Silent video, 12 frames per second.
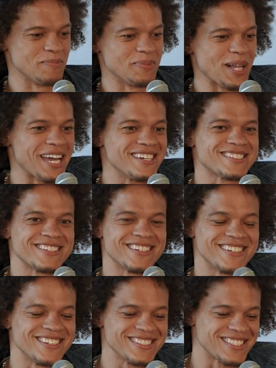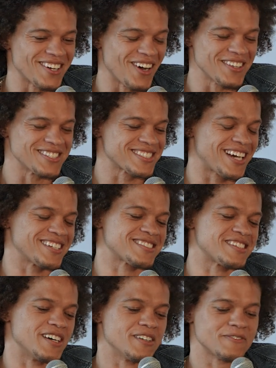blazers and all this kind of
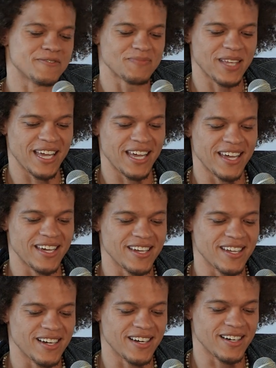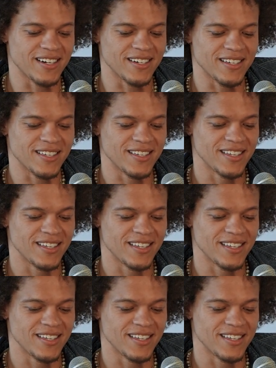stuff. And uh,